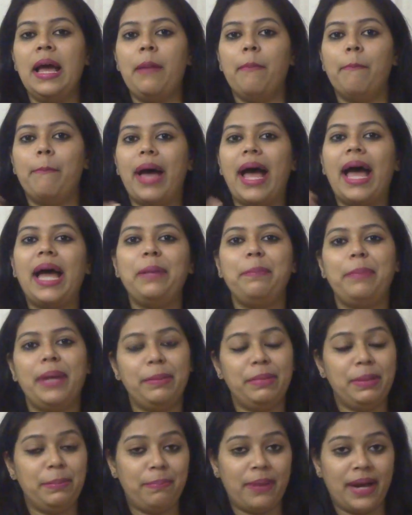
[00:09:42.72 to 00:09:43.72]
Bad
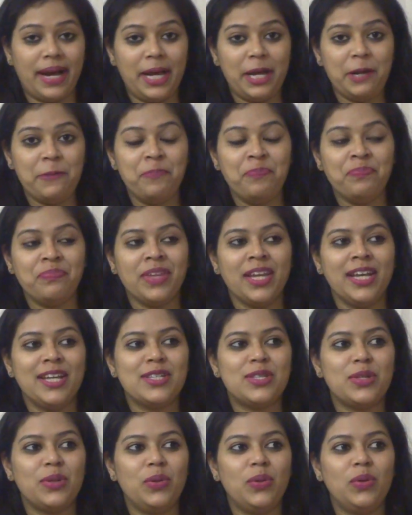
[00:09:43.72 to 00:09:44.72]
Baby Pie.
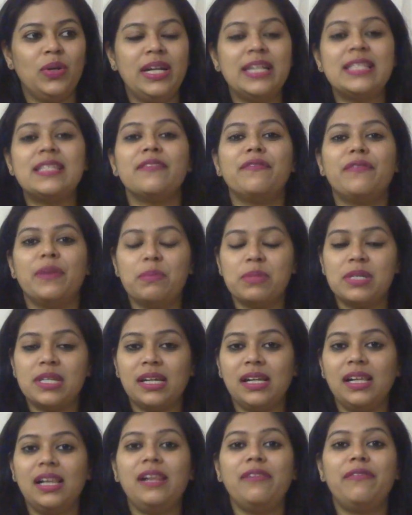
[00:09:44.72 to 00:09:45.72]
So it's a
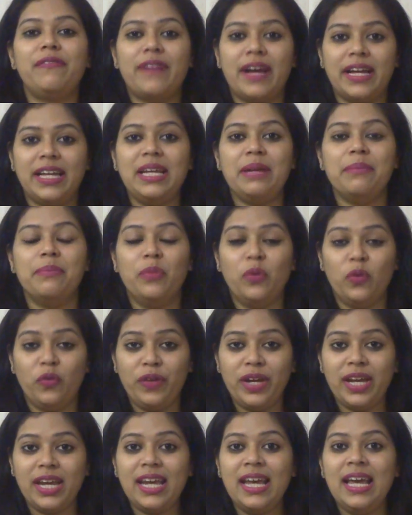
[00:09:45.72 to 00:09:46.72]
whimsical, funny
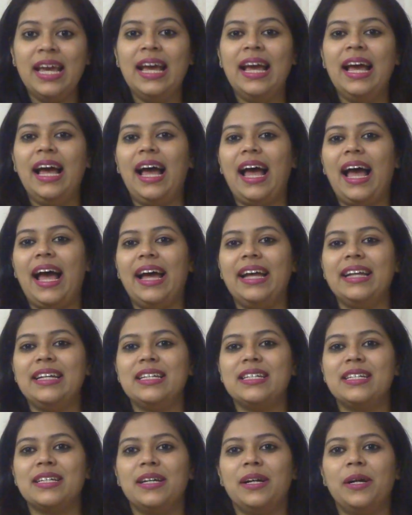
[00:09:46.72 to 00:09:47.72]
movie,
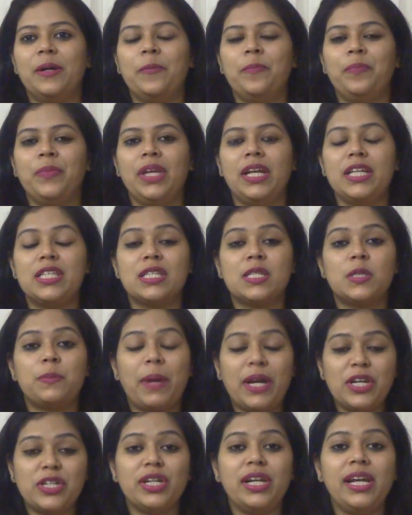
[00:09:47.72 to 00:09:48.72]
and um, it's
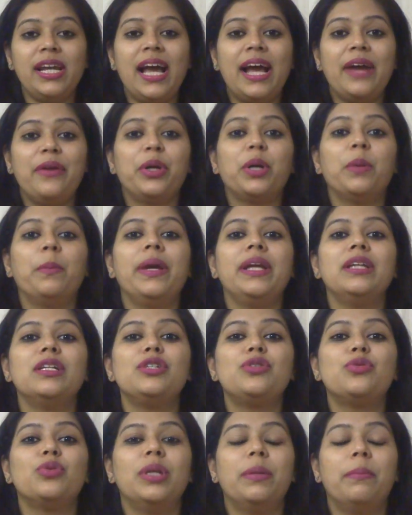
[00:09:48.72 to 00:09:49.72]
especially I recommend
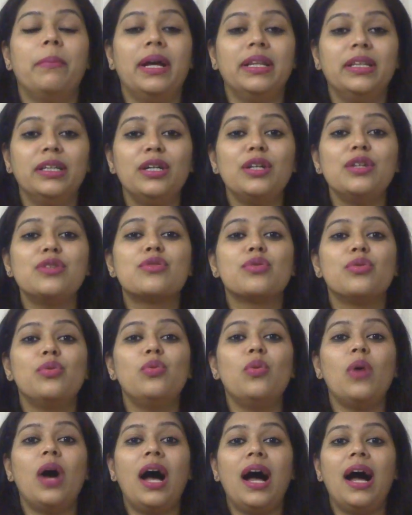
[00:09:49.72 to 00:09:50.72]
it to the mothers
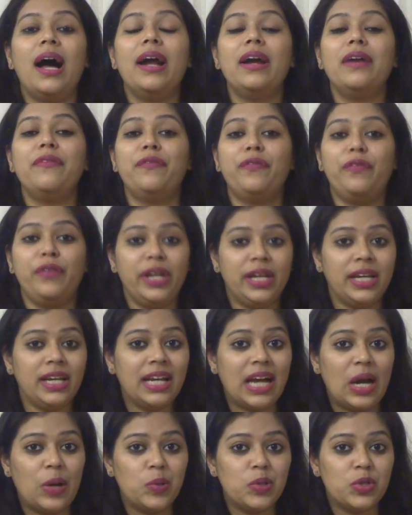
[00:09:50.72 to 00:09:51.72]
who are
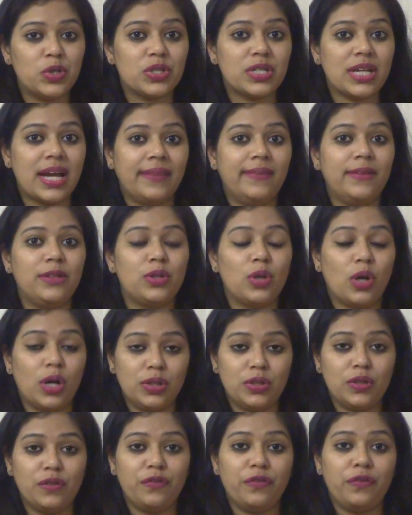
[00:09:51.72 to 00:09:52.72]
freaking out just at the
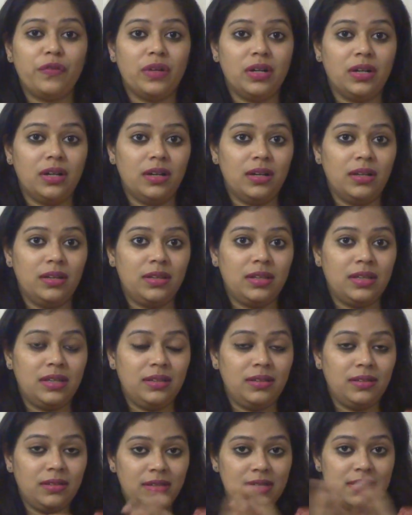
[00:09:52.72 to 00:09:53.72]
thought of uh,
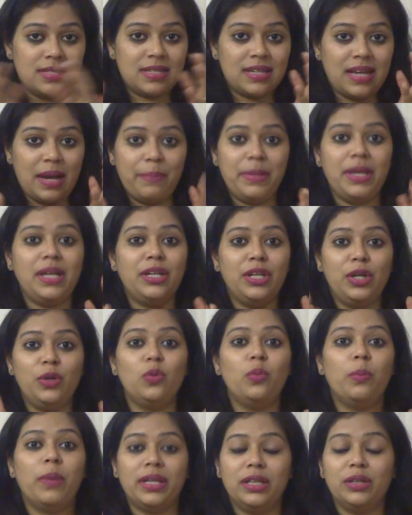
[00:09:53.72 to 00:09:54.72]
this coming
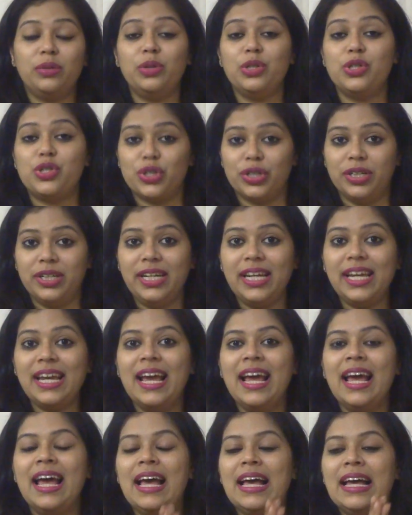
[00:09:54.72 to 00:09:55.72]
new motherhood
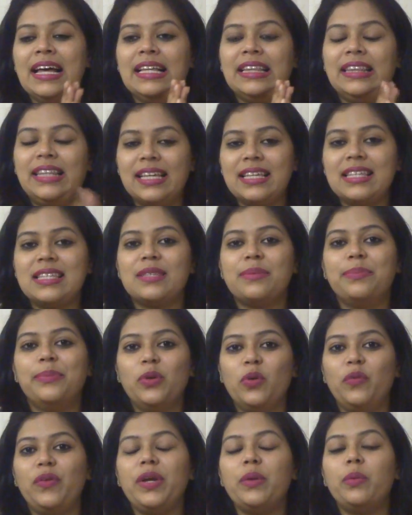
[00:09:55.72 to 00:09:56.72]
journey, this
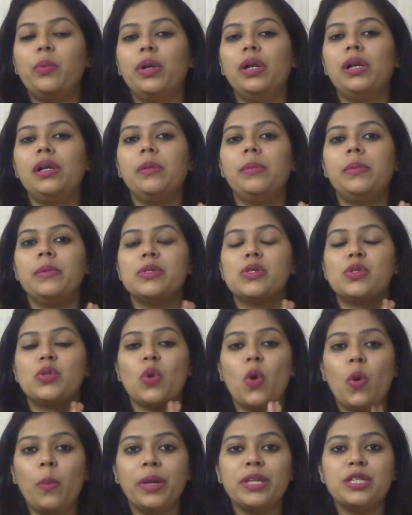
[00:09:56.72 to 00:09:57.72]
movie will
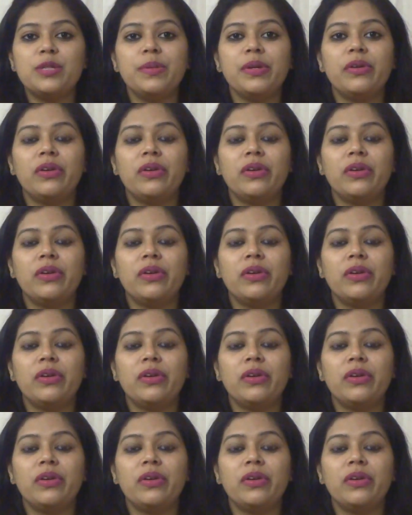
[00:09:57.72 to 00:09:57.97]
so much be